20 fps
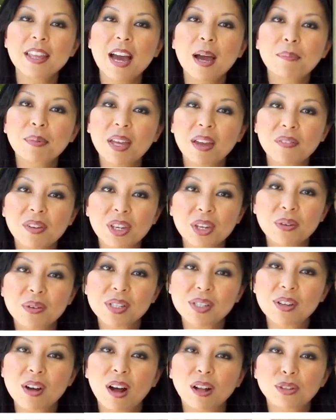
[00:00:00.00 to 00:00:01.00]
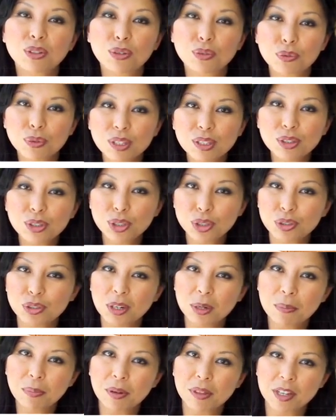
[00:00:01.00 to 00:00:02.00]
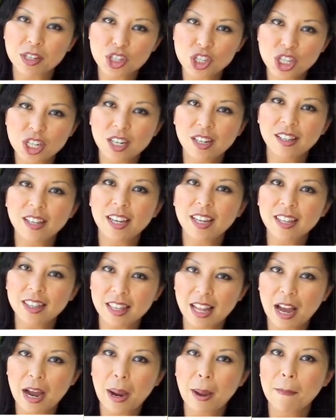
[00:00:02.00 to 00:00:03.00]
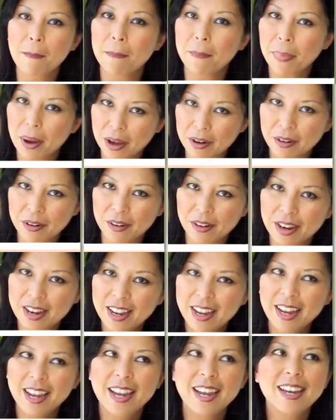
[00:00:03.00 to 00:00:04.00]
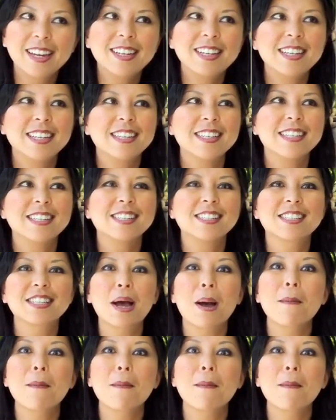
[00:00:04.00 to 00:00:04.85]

that I'm giving you is called grilled shrimp with a chili lime butter. It is